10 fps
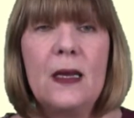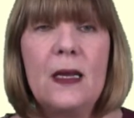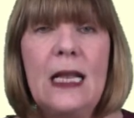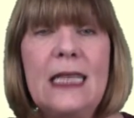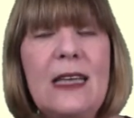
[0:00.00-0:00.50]

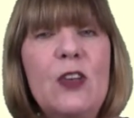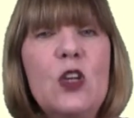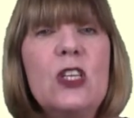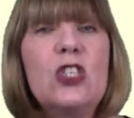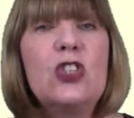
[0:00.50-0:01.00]
Let's have a look at
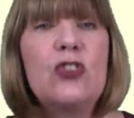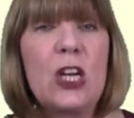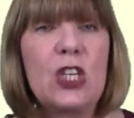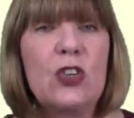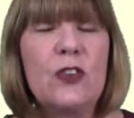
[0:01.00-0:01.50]
the
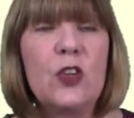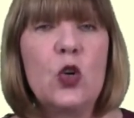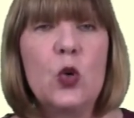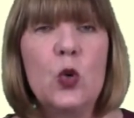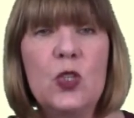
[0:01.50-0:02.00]
structure of the
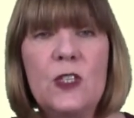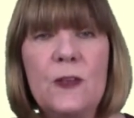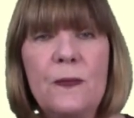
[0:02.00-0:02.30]
course.